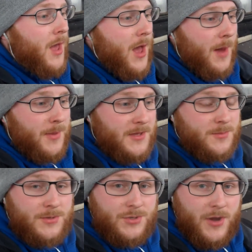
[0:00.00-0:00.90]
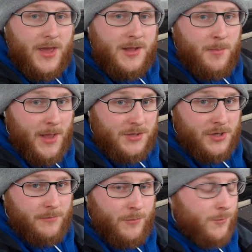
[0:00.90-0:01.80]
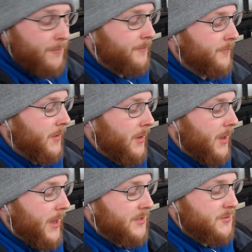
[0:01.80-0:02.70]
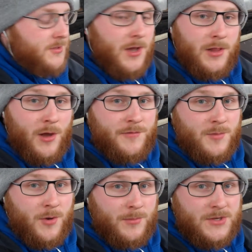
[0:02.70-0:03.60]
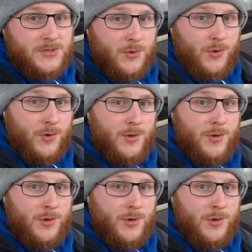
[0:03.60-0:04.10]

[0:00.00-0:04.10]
I picked up a straight and a bent general as a lot of you probably saw